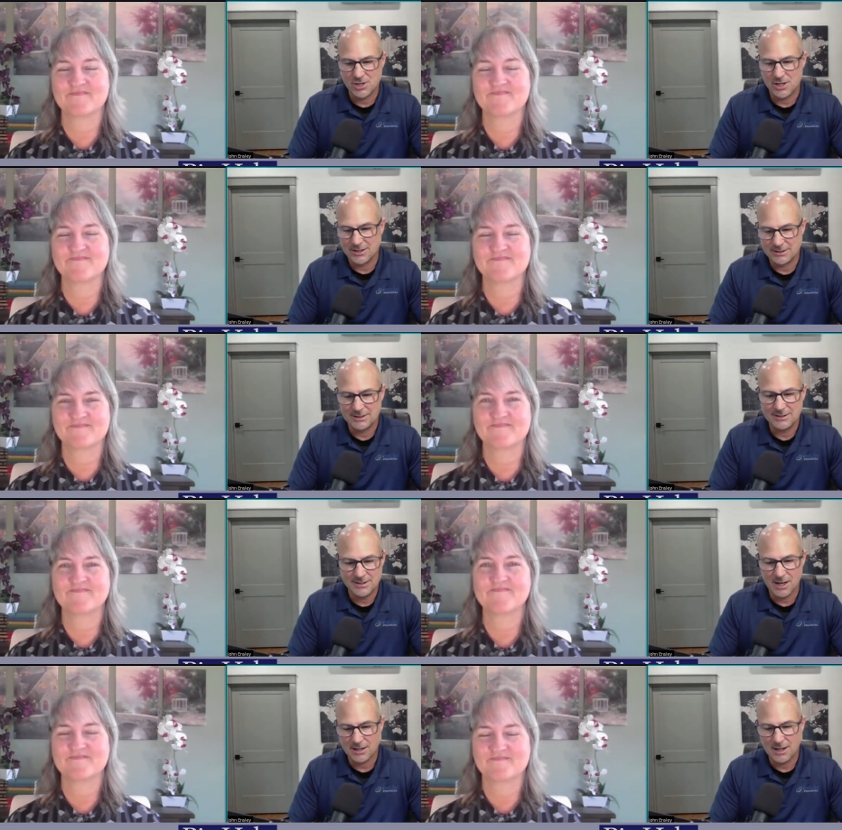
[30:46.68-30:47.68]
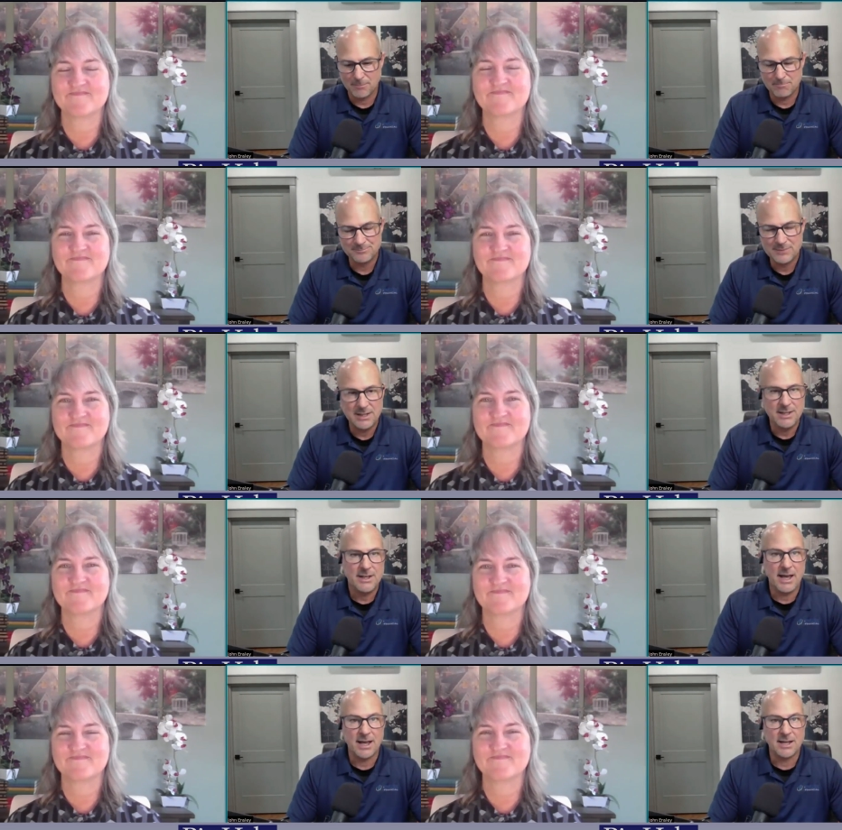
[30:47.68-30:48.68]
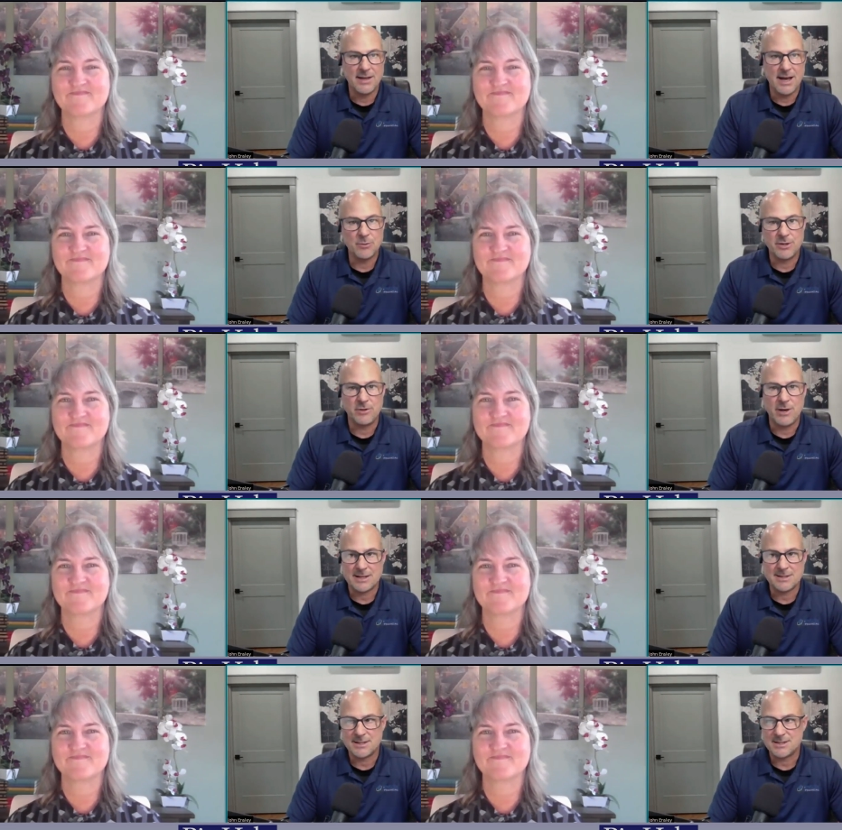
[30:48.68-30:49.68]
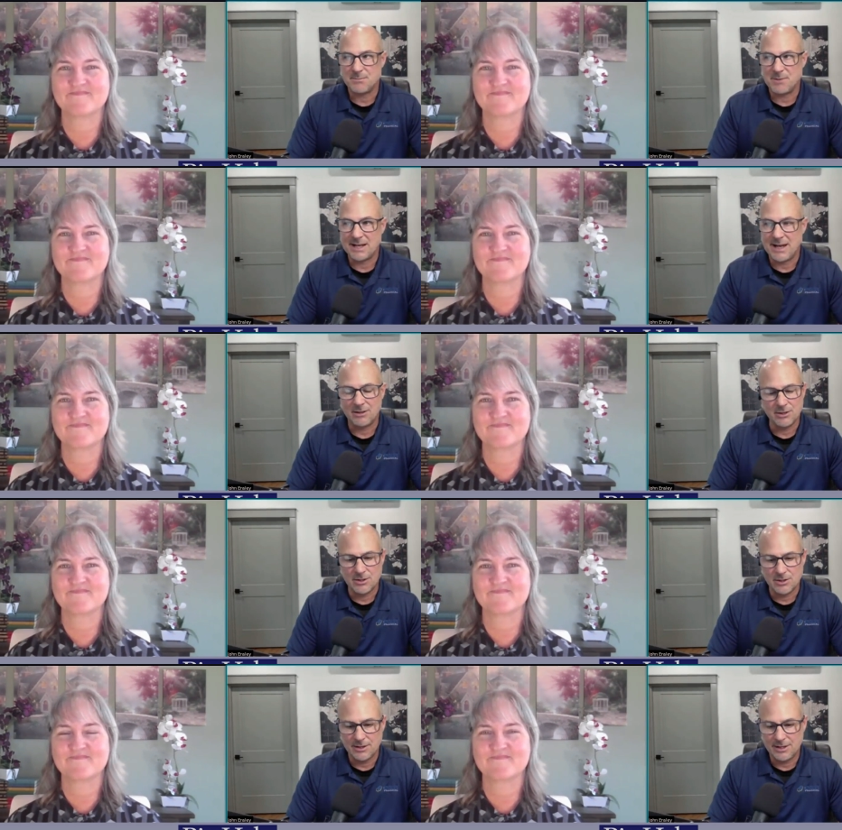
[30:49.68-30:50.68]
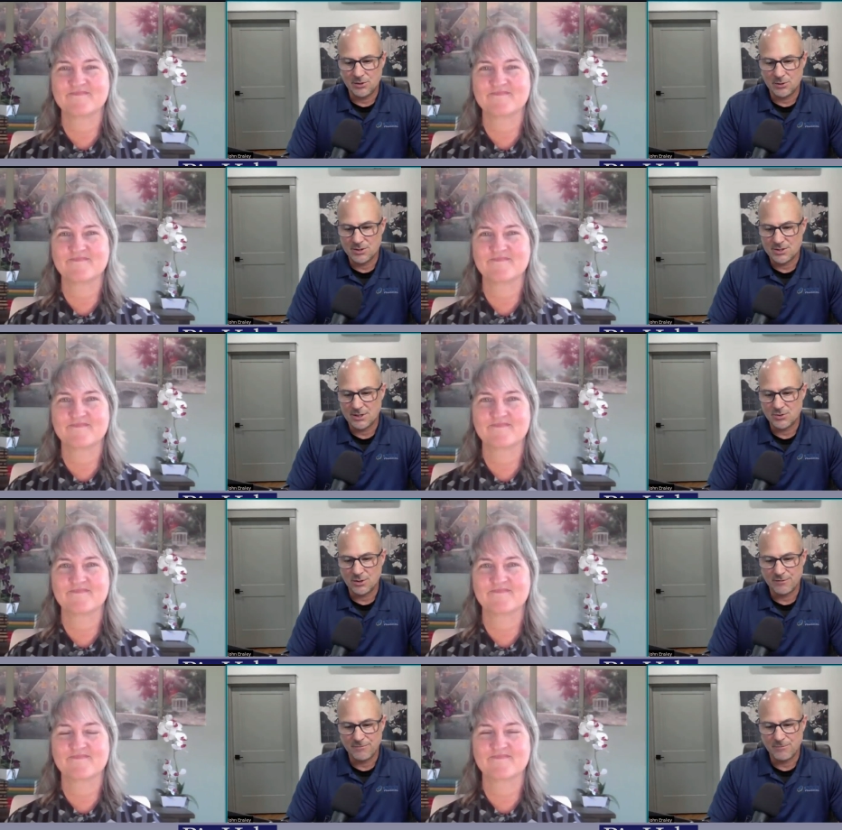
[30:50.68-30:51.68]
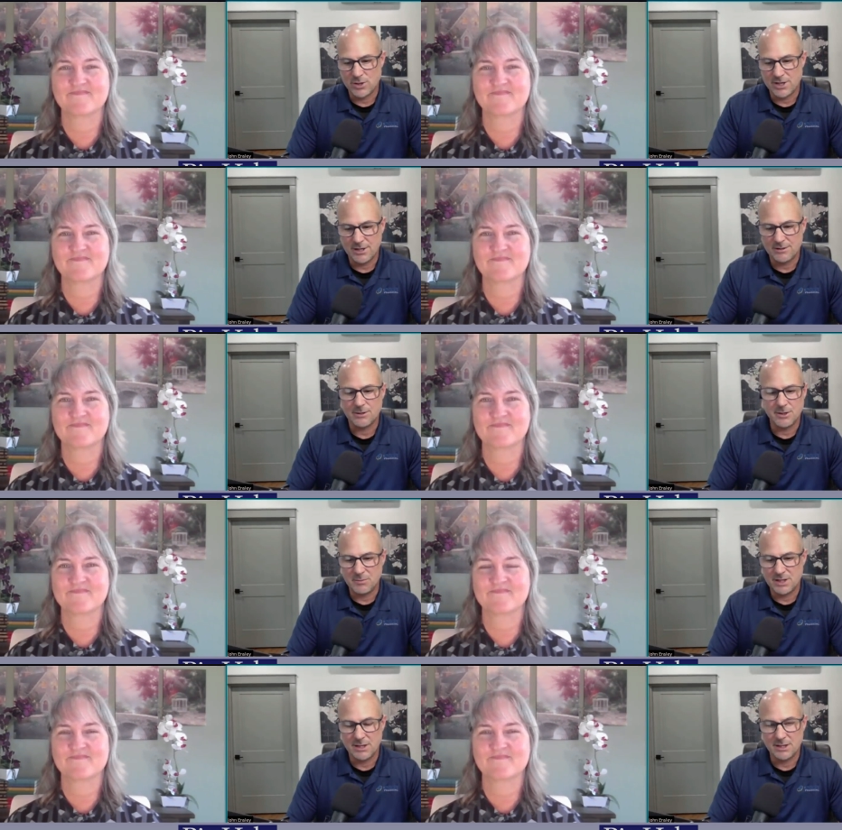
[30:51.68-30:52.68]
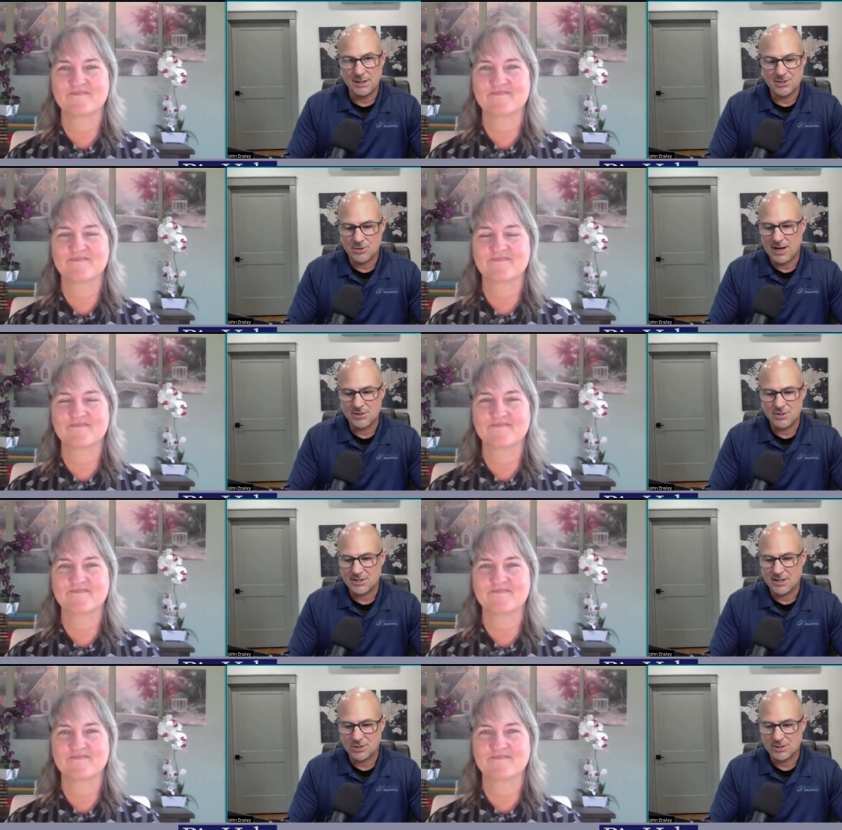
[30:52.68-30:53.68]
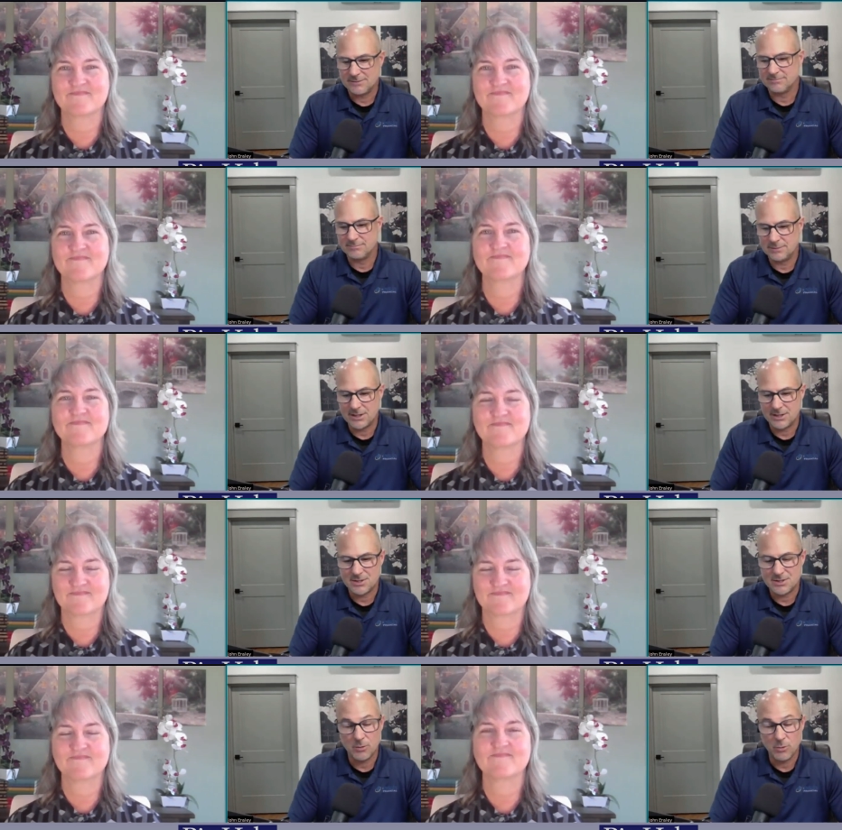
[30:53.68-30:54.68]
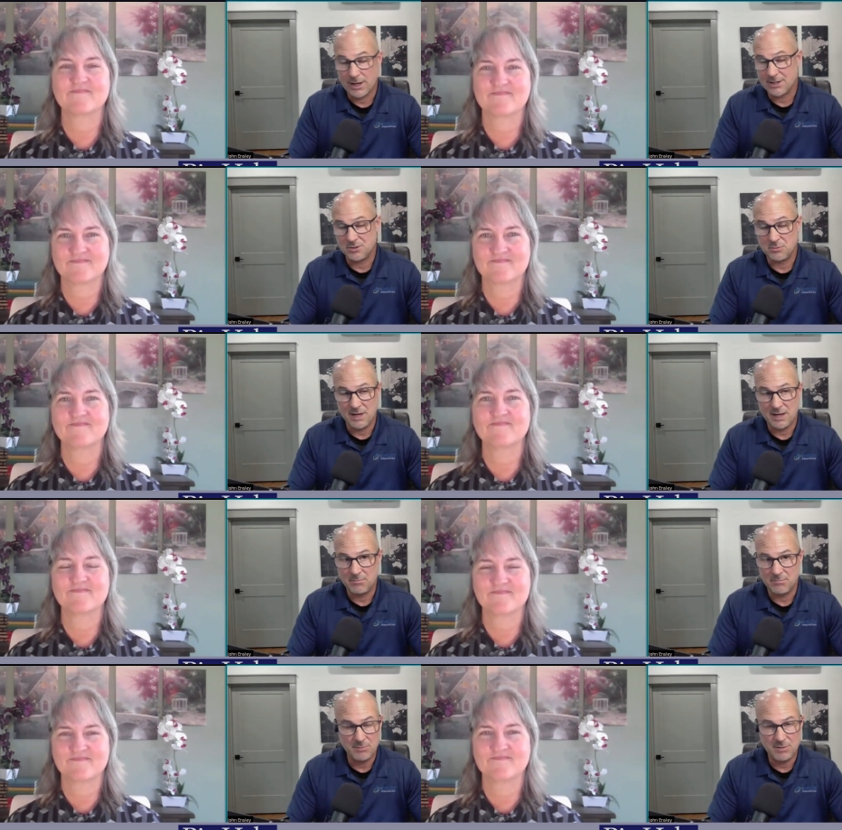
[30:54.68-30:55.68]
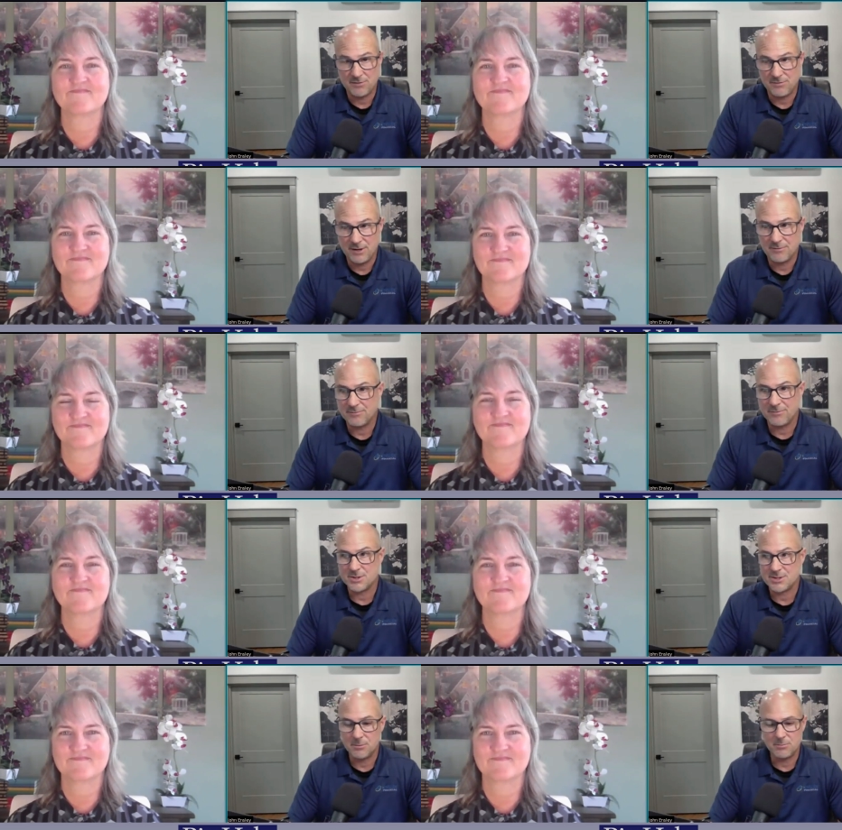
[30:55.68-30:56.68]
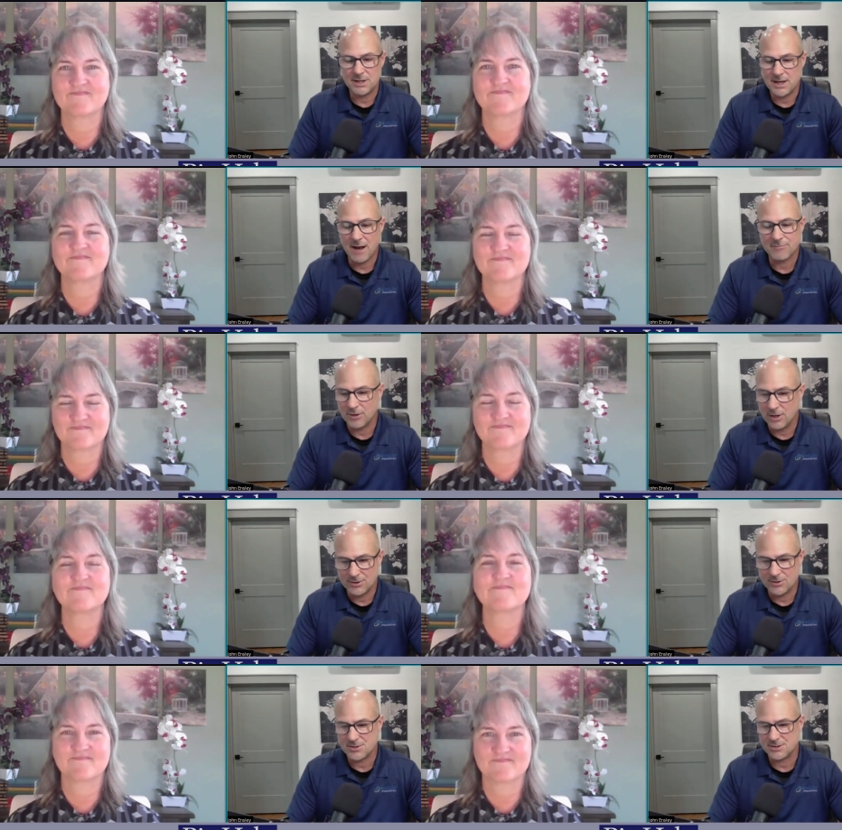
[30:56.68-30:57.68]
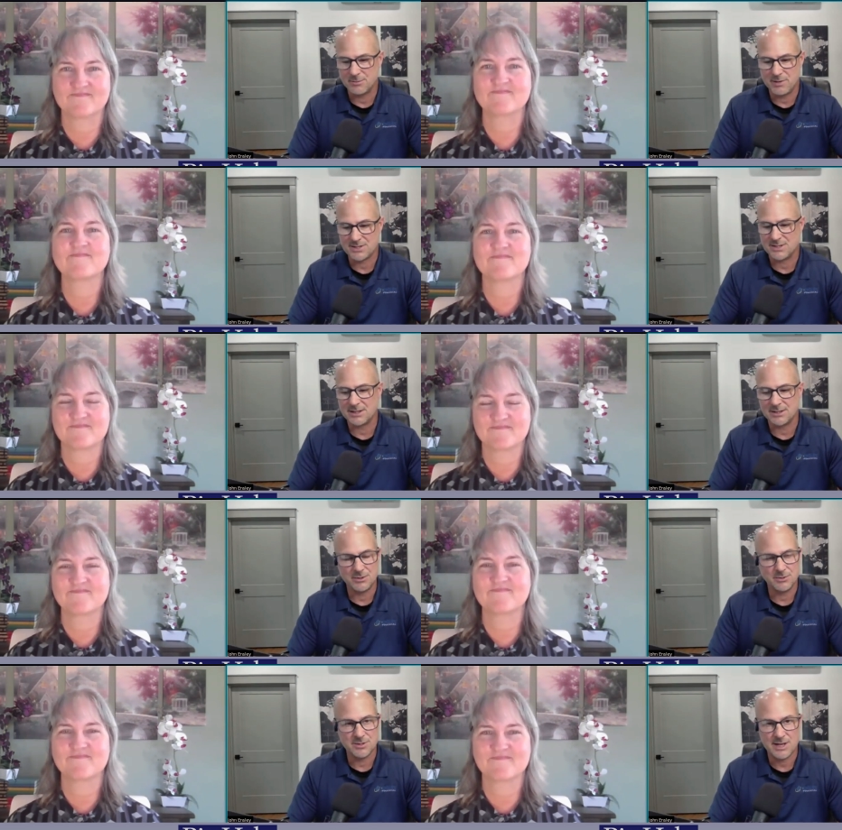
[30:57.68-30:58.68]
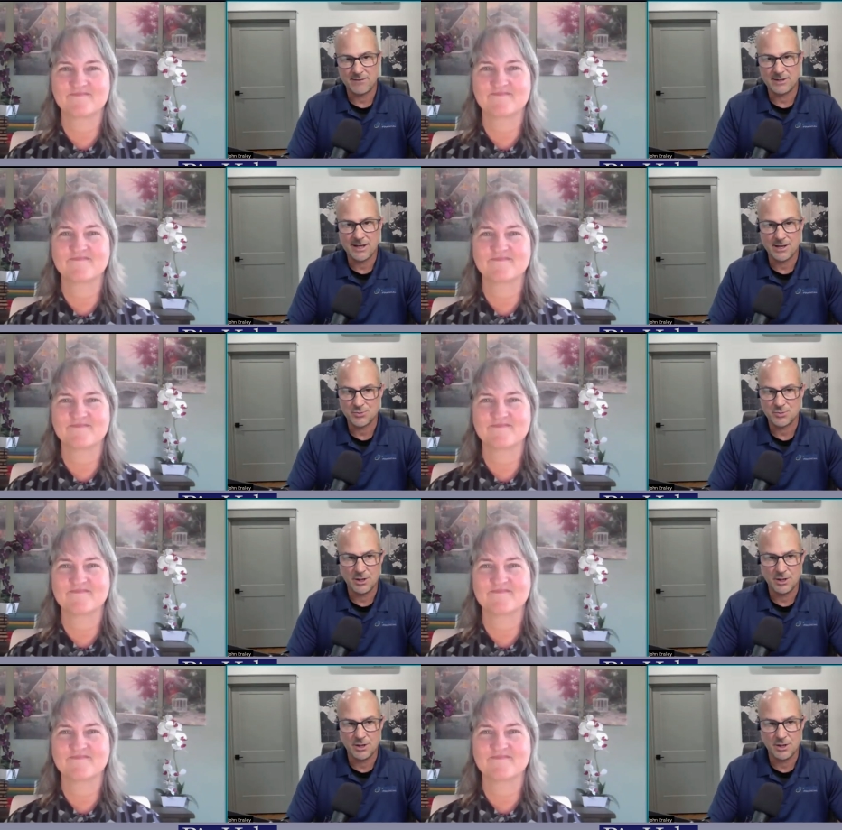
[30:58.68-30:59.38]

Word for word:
Speaker 1: john.com. And that will give you access to my calendar and you can schedule a free 30 minute uh, strategy session because uh, what I do may may be a fit for some and not for others. And the best thing to do is have a casual